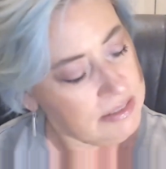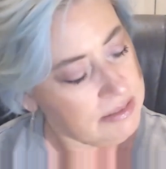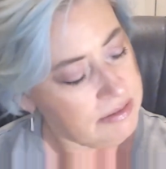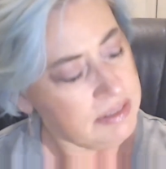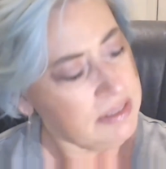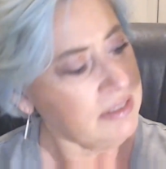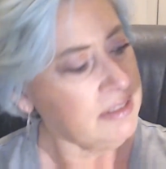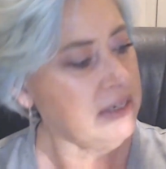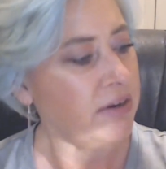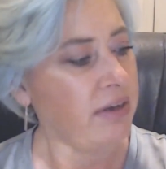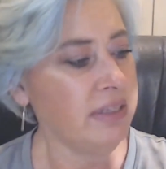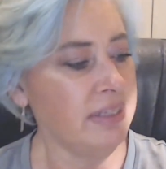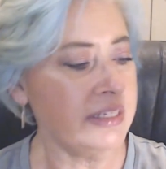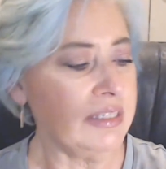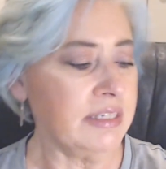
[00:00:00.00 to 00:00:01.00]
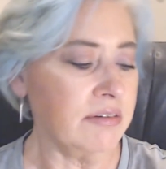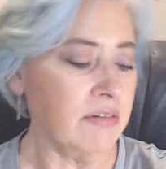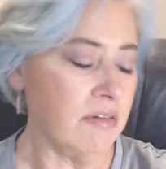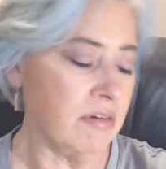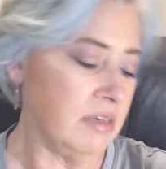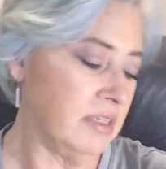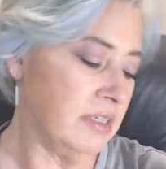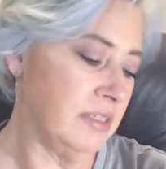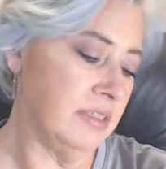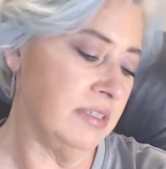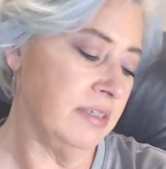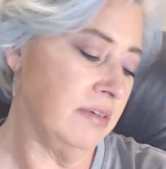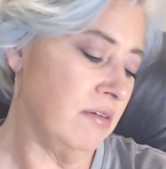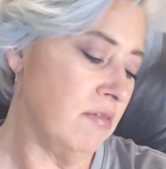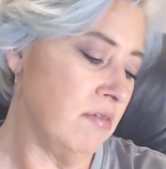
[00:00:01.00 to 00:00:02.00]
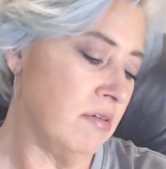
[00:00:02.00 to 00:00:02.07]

Well, no, I think they're all they're all